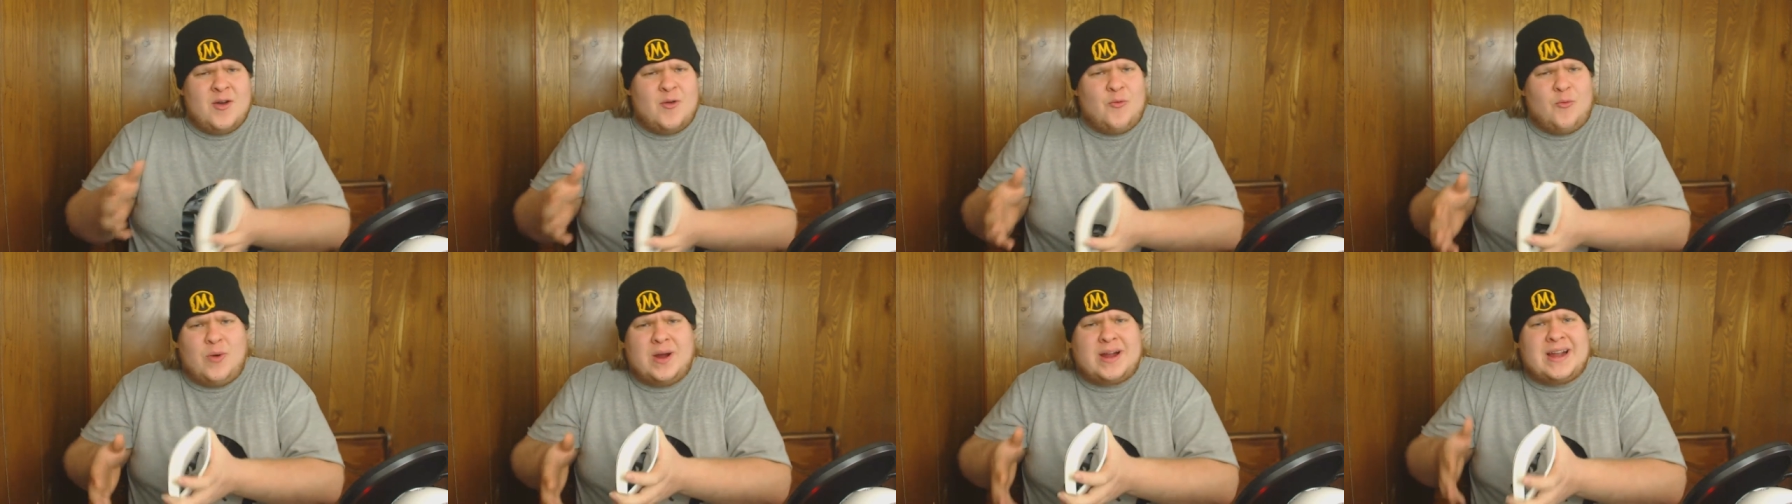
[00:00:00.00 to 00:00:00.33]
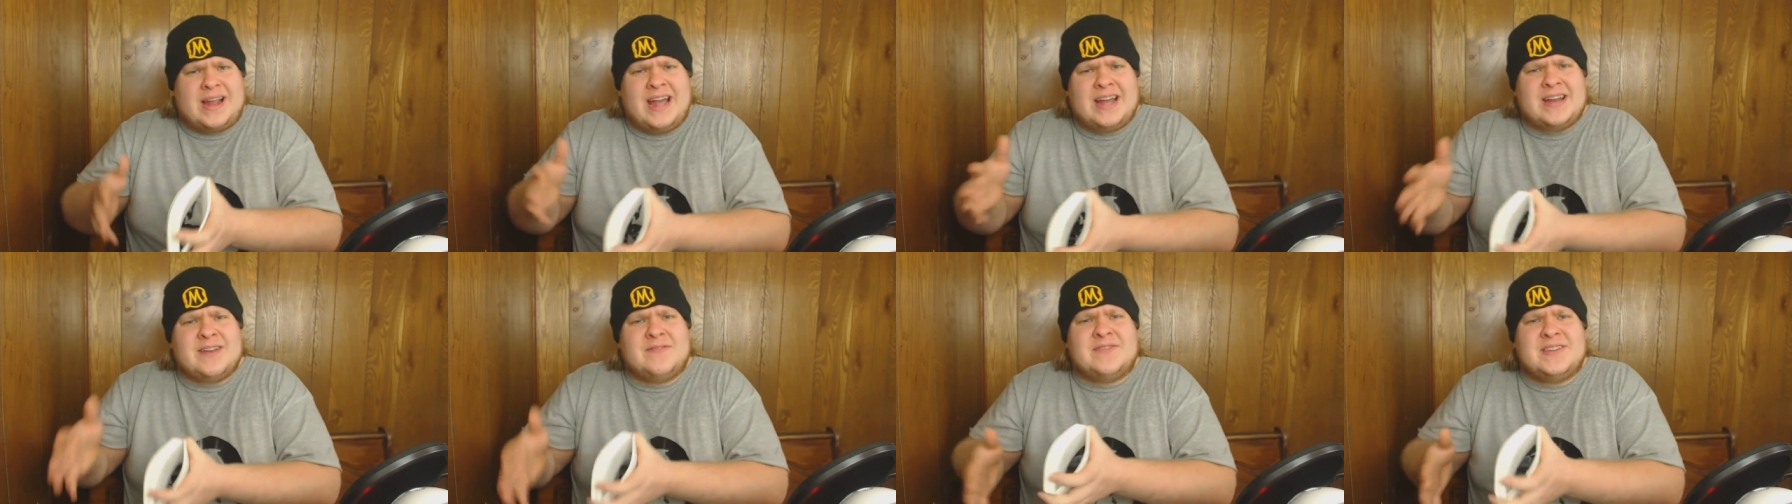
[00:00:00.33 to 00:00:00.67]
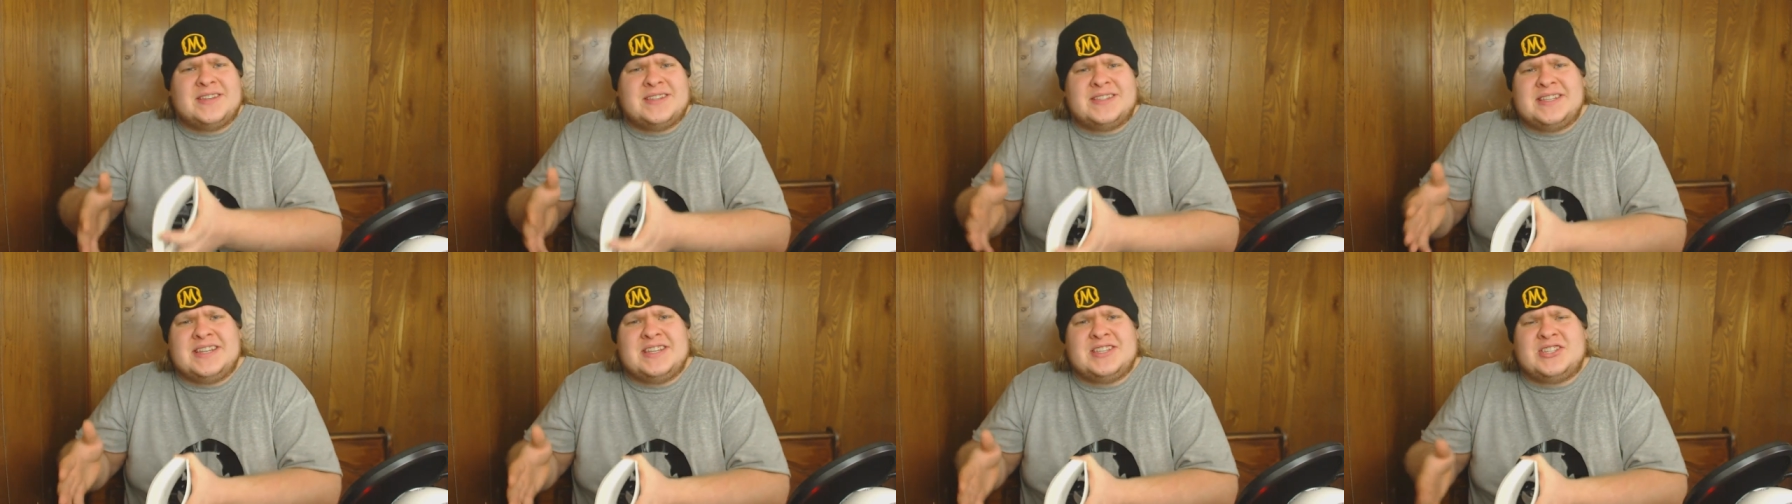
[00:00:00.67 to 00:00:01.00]
what kind of
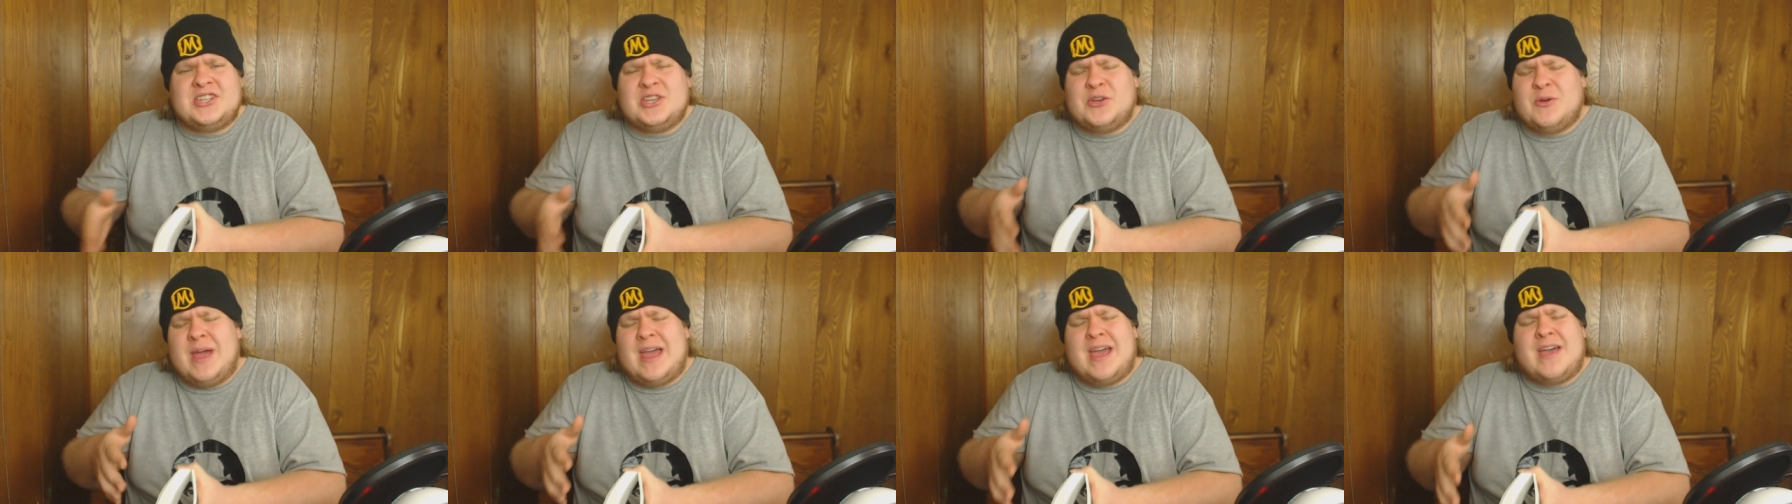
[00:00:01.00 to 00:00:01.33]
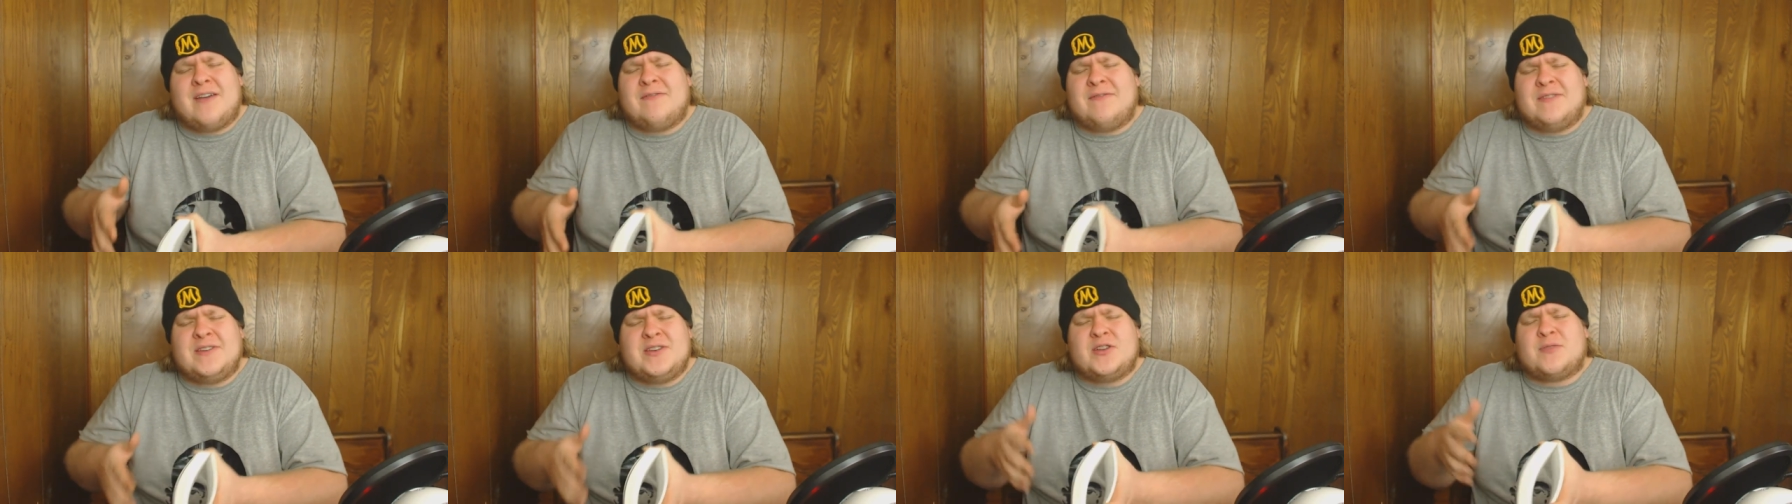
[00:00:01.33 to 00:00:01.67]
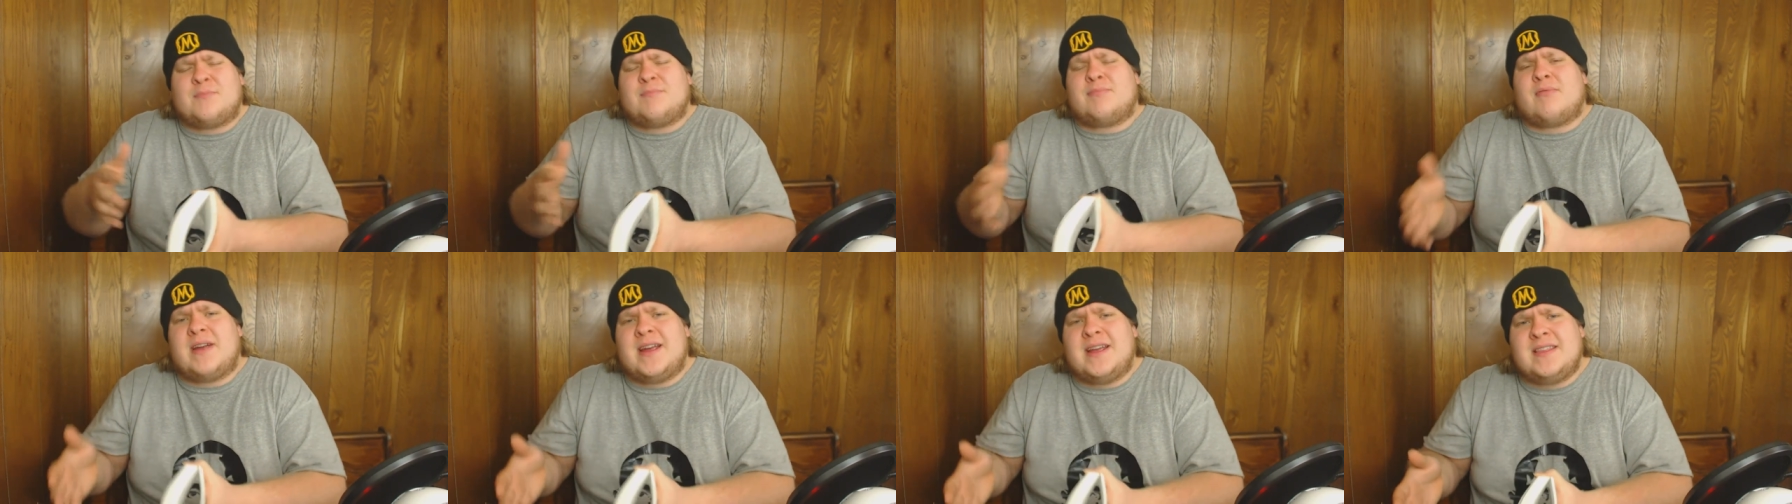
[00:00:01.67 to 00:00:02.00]
disease do you have in
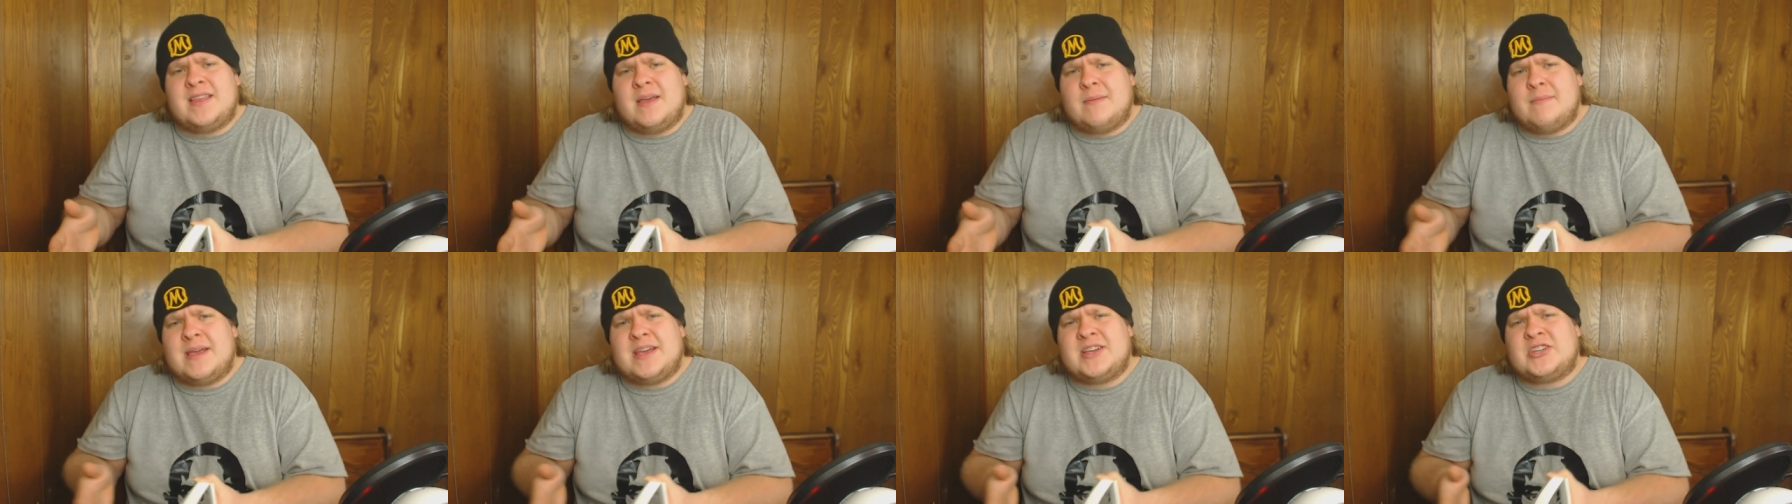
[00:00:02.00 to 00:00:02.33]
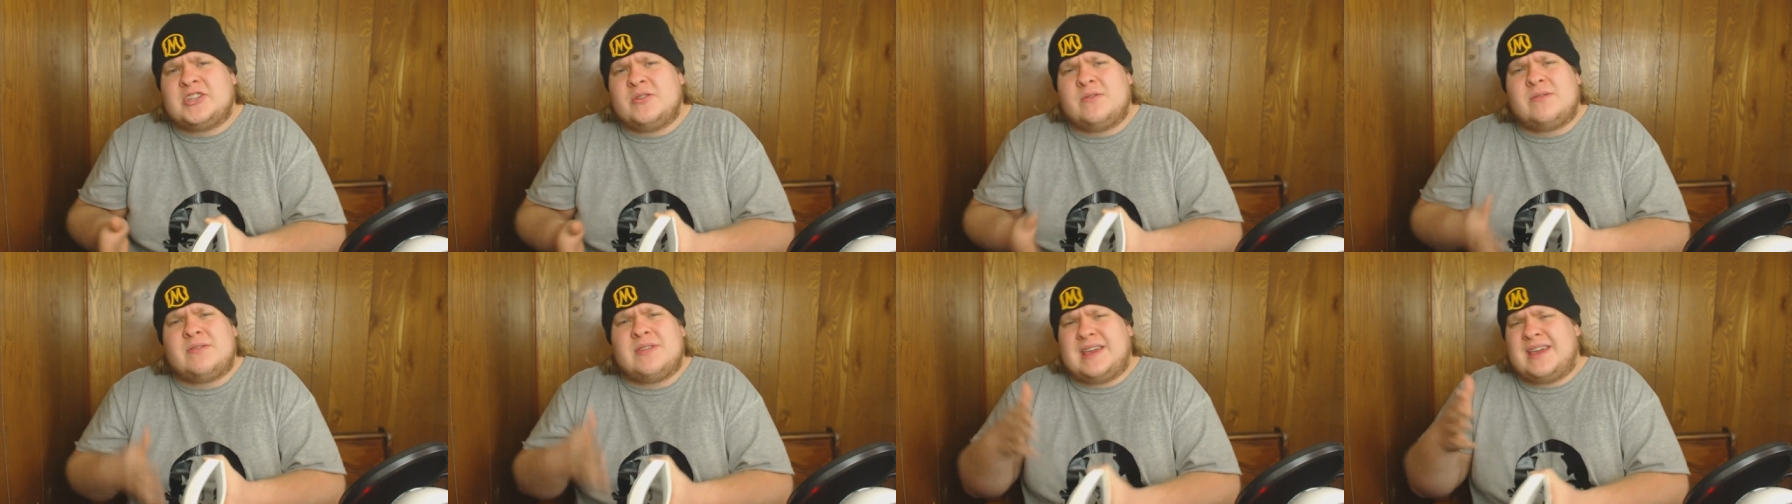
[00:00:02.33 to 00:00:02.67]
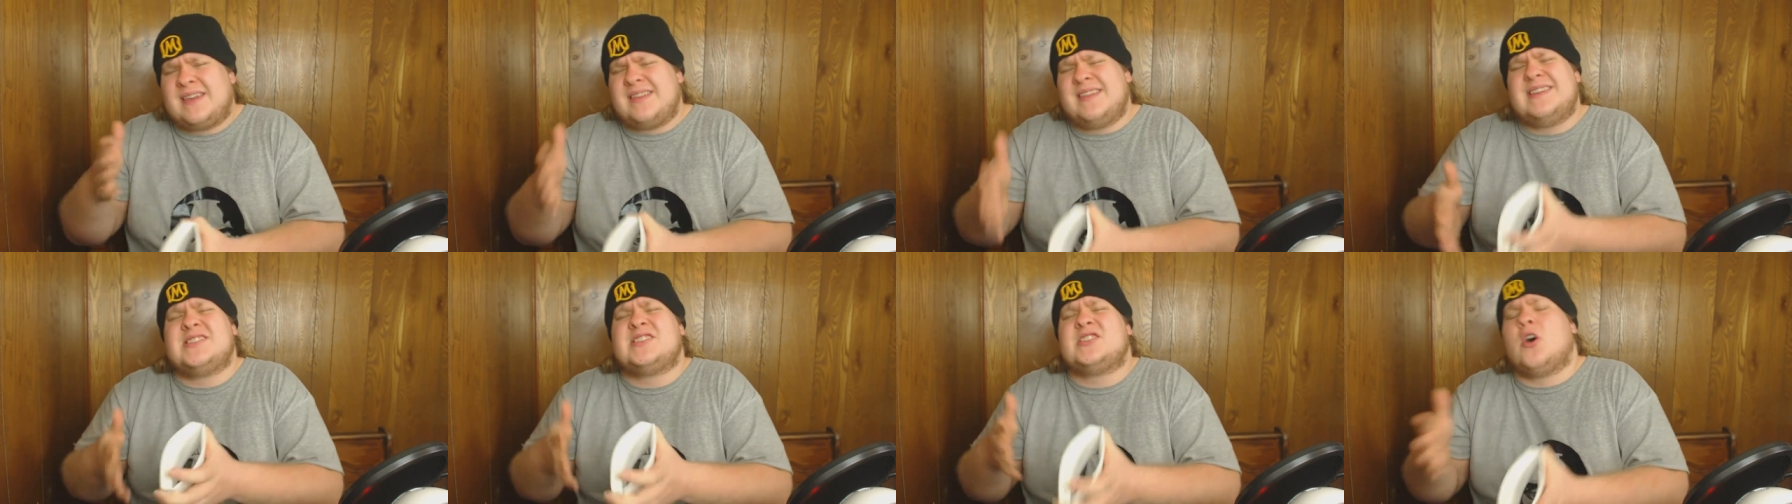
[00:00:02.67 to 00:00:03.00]
your brain that makes you
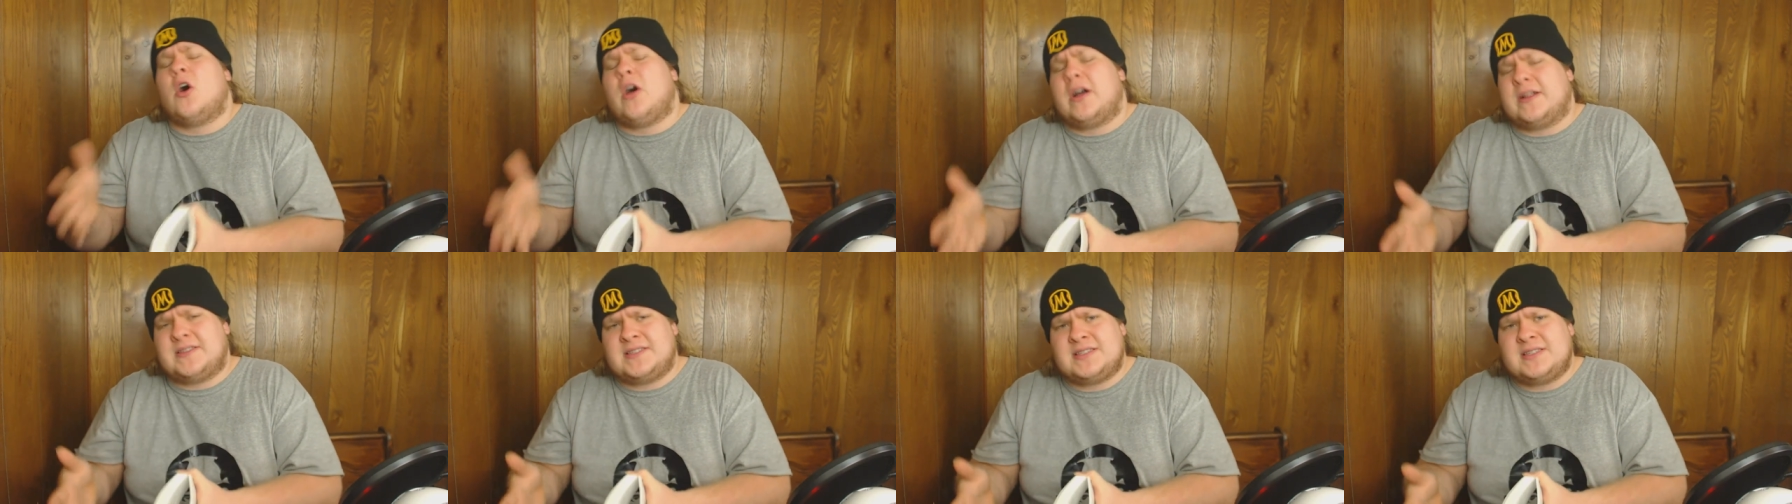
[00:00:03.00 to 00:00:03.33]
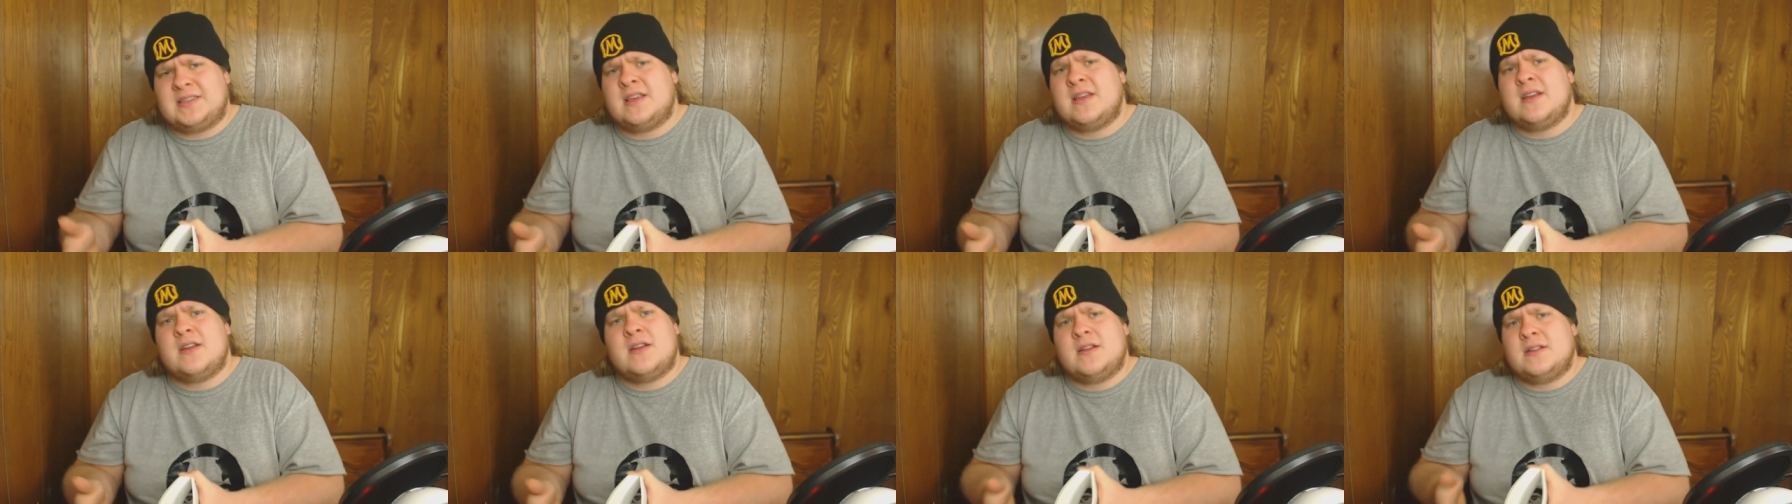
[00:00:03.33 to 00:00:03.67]
think these thoughts